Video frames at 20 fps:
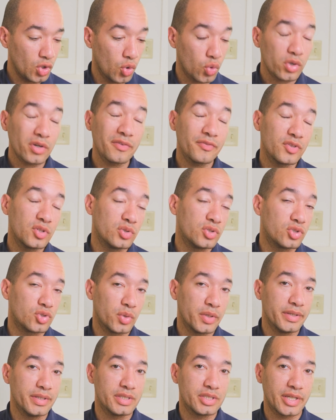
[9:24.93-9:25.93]
or if you
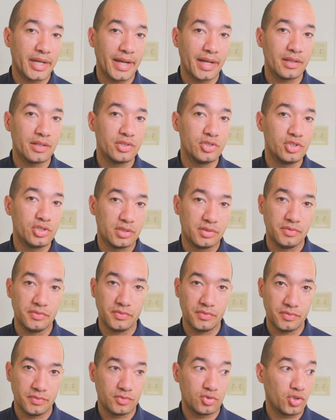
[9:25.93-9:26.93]
enjoy the challenge of
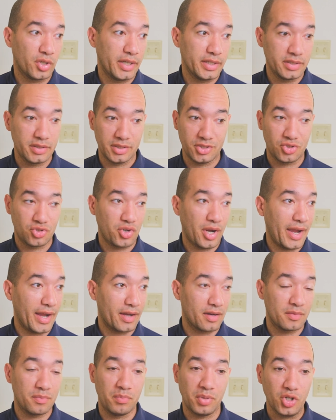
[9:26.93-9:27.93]
trying to
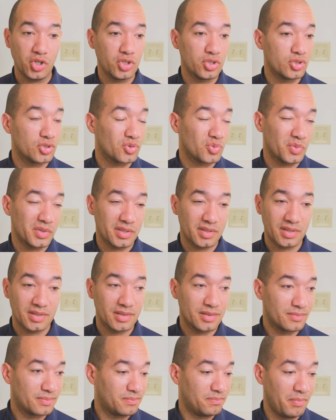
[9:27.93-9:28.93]
track birds
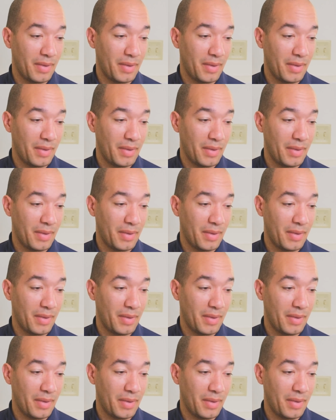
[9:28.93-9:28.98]
with